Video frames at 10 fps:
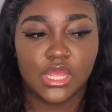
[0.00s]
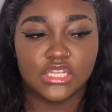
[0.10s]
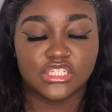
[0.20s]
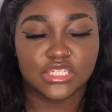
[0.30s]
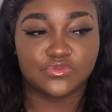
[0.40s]

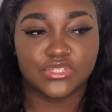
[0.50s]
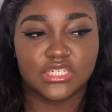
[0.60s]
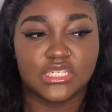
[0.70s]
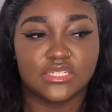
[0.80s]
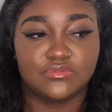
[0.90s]
just
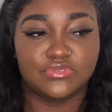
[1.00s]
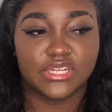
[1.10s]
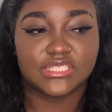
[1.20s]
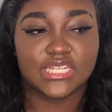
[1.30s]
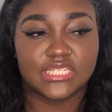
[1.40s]
really
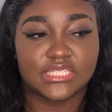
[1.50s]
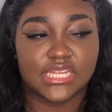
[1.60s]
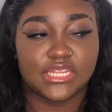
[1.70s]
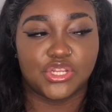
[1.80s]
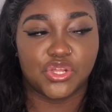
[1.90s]

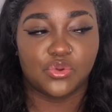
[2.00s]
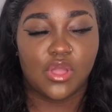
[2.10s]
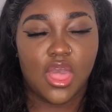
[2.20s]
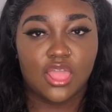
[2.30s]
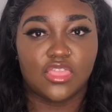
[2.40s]
reassessing,
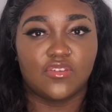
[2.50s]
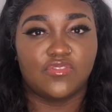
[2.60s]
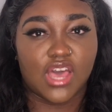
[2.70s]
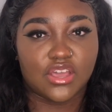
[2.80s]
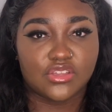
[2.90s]
the
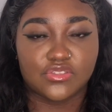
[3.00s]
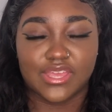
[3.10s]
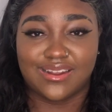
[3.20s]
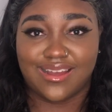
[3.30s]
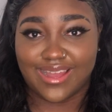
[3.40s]
value
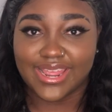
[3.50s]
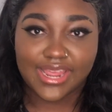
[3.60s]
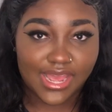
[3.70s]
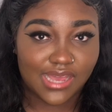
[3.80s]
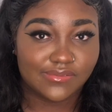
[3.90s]
that I
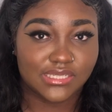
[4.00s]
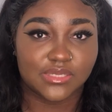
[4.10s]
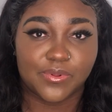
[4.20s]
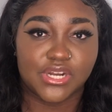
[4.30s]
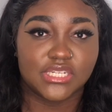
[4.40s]
have as a
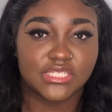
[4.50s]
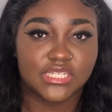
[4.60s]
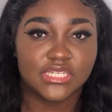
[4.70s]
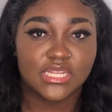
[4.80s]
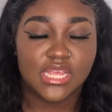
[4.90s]
person
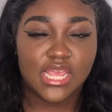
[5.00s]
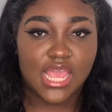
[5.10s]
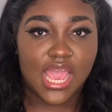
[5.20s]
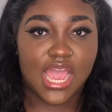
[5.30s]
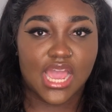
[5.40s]

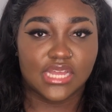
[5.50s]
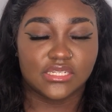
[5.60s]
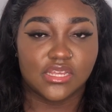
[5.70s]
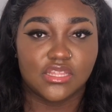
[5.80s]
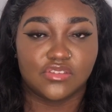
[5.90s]
and
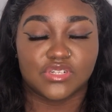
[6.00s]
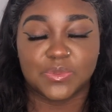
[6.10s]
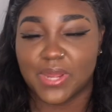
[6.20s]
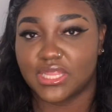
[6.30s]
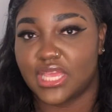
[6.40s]
the
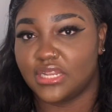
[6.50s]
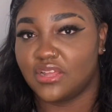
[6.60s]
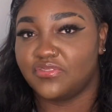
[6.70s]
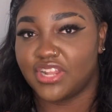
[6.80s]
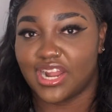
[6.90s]
respect and
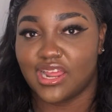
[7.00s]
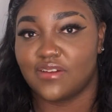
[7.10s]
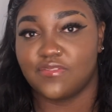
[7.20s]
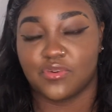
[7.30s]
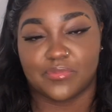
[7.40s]
love that I
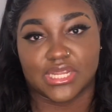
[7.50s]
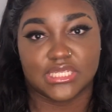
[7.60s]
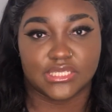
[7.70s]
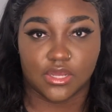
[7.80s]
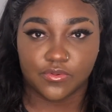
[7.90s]
have for
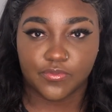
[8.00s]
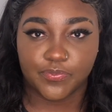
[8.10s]
myself.